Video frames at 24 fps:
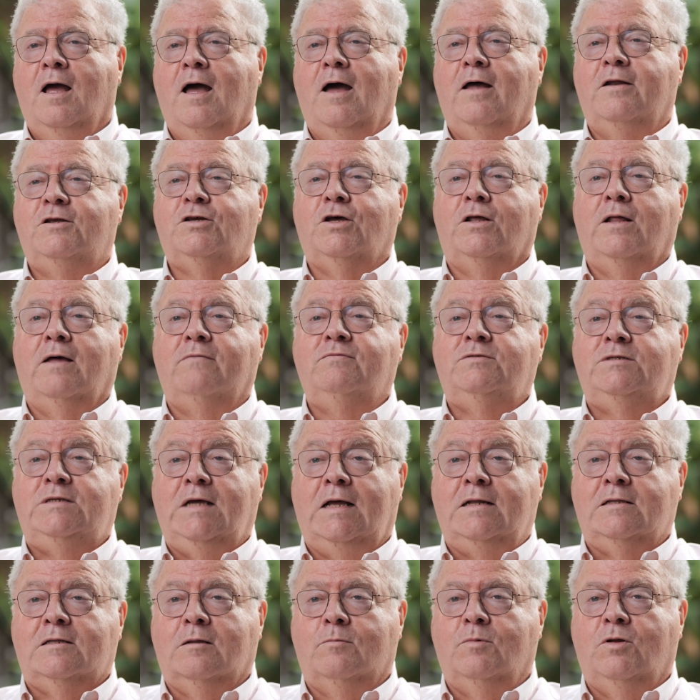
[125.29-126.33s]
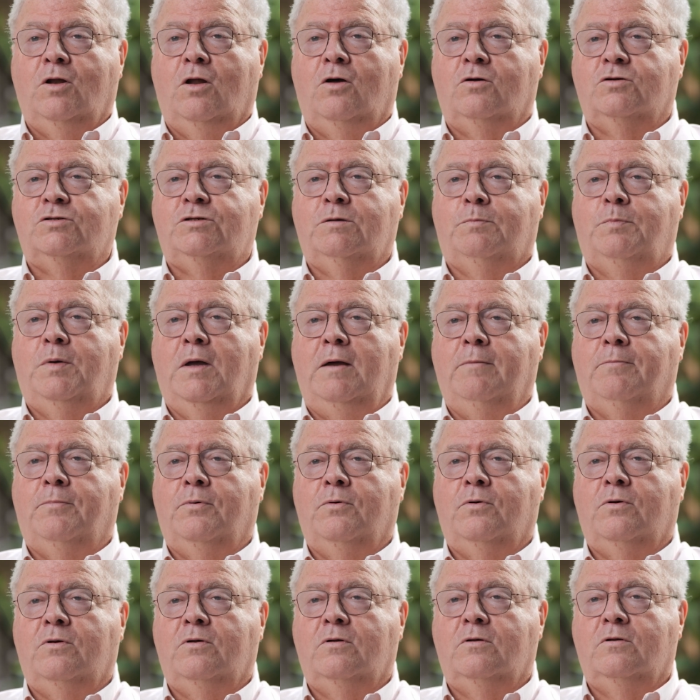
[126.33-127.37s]
And so they've sent them along to
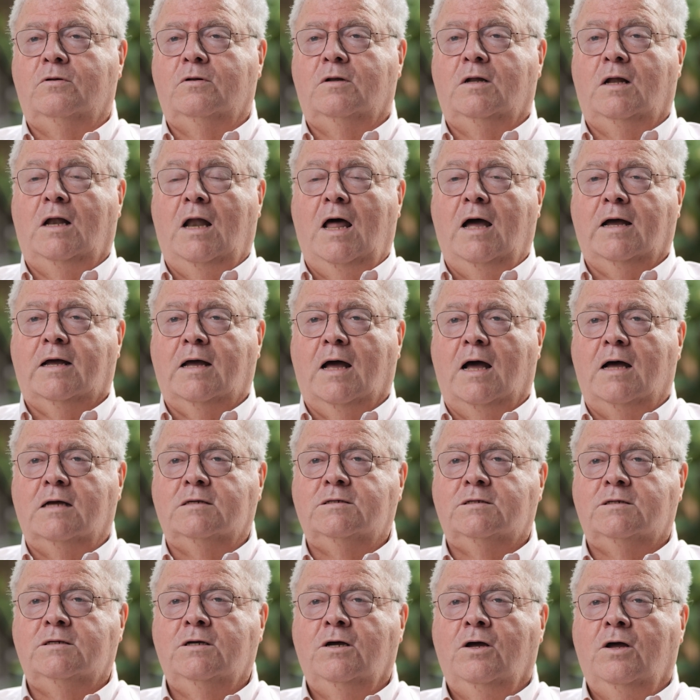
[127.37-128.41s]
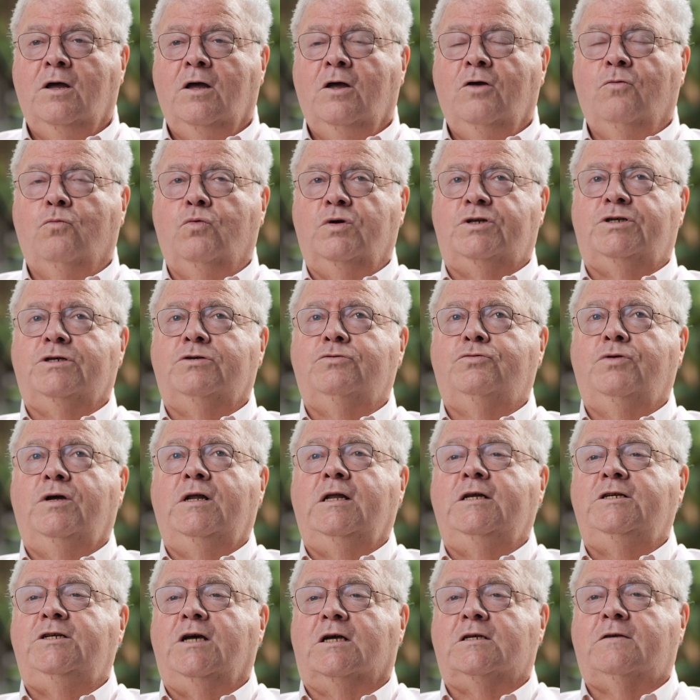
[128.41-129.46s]
people like us, which has
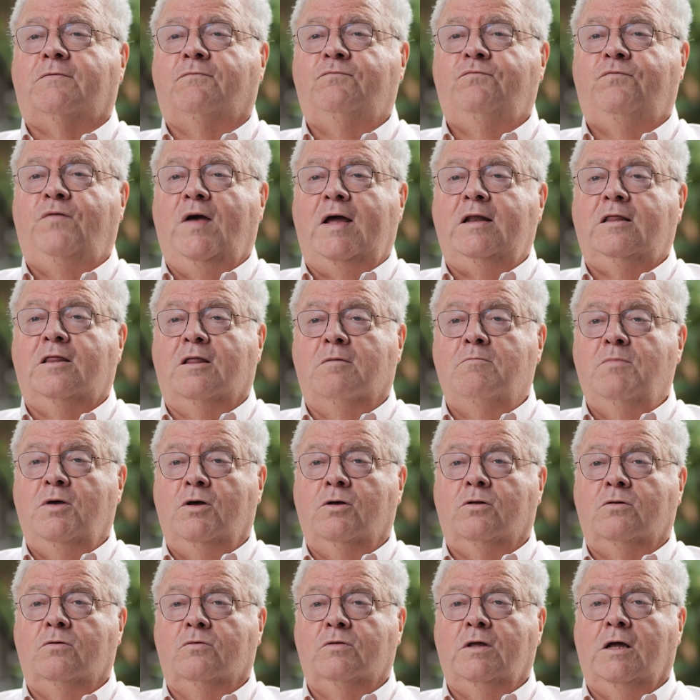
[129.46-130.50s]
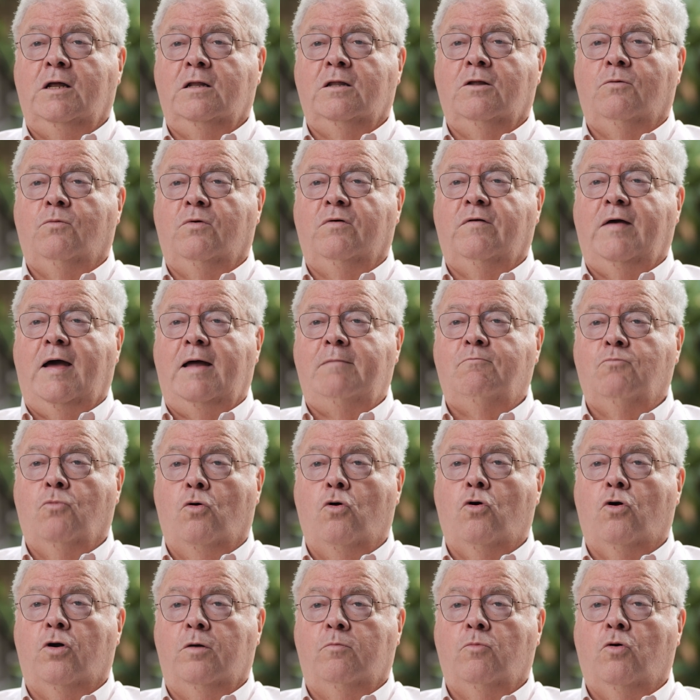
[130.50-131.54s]
really just fed the mill in that we've had
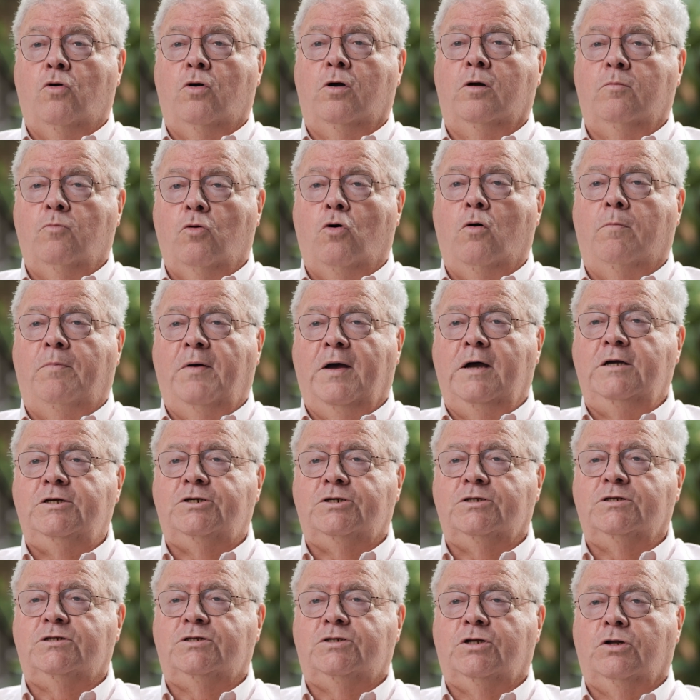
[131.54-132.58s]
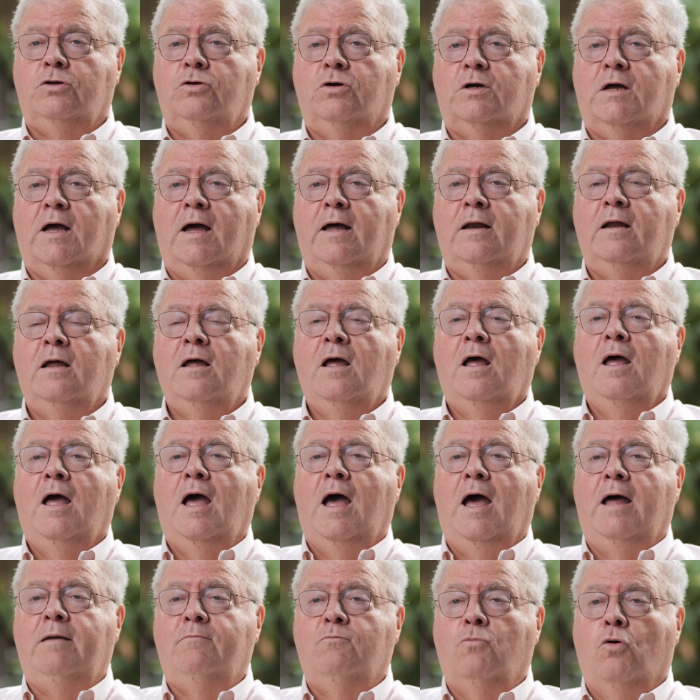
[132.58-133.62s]
more and more and more patients to look at
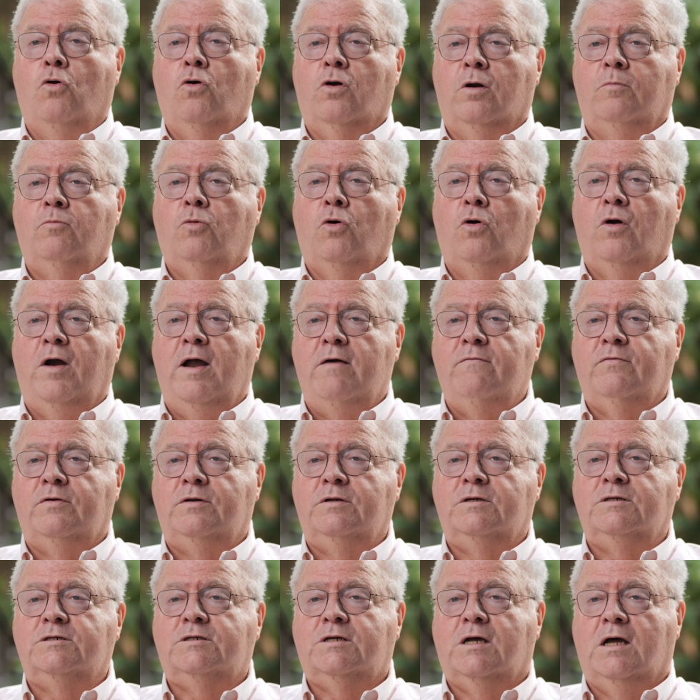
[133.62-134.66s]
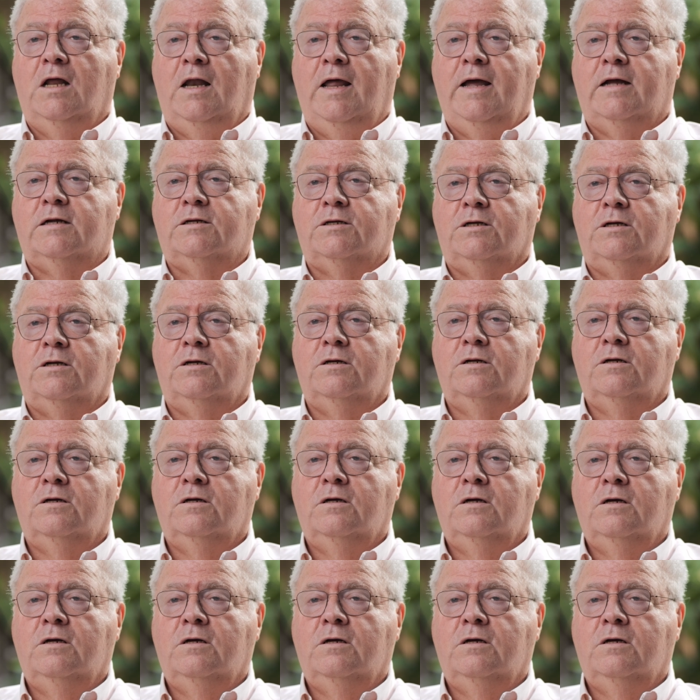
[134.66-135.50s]
and more evidence collected.